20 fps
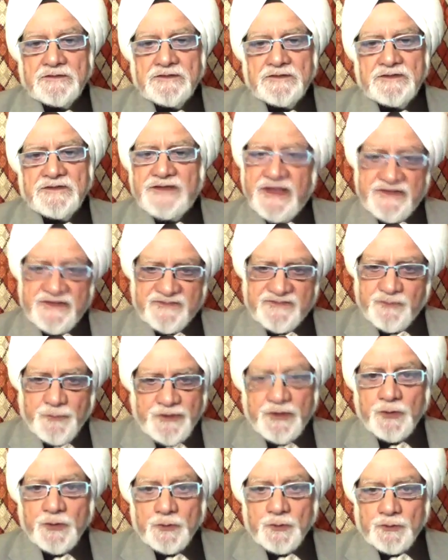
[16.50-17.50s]
Yes, we
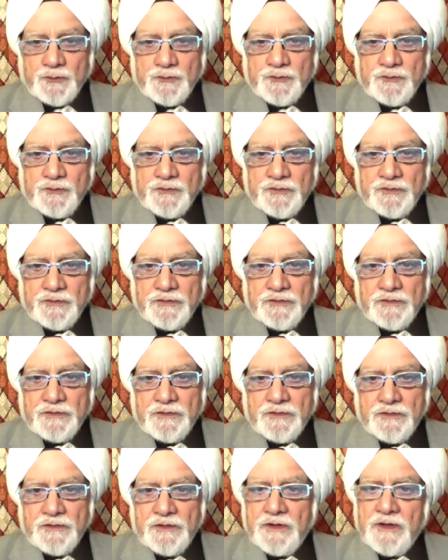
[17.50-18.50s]
do.
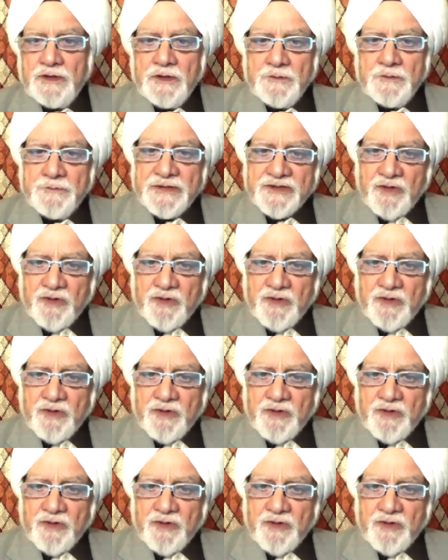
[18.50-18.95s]
But